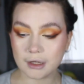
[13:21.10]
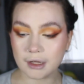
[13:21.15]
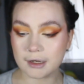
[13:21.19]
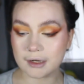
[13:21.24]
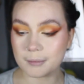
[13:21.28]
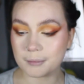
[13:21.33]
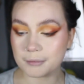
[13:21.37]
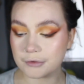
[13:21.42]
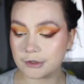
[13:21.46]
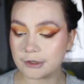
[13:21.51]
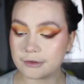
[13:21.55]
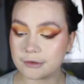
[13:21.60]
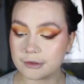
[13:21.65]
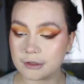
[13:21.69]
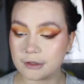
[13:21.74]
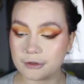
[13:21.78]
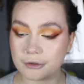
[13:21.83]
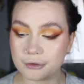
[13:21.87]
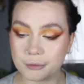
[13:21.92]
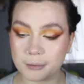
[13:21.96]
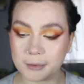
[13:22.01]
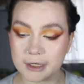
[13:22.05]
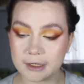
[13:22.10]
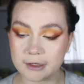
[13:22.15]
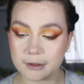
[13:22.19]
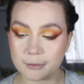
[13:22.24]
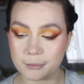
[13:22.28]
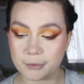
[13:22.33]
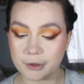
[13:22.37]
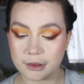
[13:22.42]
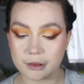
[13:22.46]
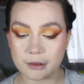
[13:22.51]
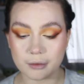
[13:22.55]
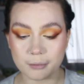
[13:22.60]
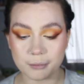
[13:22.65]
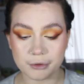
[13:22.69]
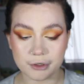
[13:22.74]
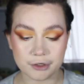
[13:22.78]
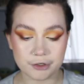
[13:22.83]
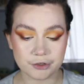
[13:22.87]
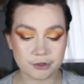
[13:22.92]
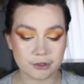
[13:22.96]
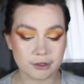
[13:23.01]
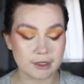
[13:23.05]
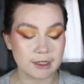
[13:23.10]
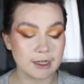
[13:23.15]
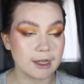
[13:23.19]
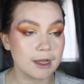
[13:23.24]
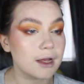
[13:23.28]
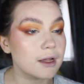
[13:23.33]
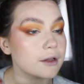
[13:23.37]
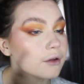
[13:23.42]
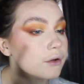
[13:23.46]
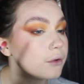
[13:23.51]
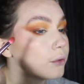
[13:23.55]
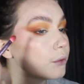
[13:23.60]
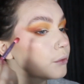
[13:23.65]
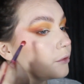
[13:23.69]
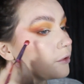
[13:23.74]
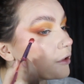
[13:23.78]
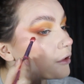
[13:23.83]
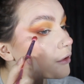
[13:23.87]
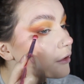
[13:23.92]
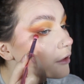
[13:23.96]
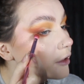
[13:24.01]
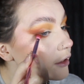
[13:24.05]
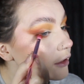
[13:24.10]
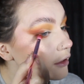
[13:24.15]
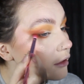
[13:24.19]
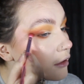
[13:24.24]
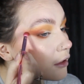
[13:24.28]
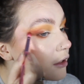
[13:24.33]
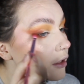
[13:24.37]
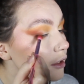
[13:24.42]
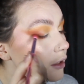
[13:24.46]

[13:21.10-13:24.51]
And I'm just going to go back in with the brush that had Cozy on it,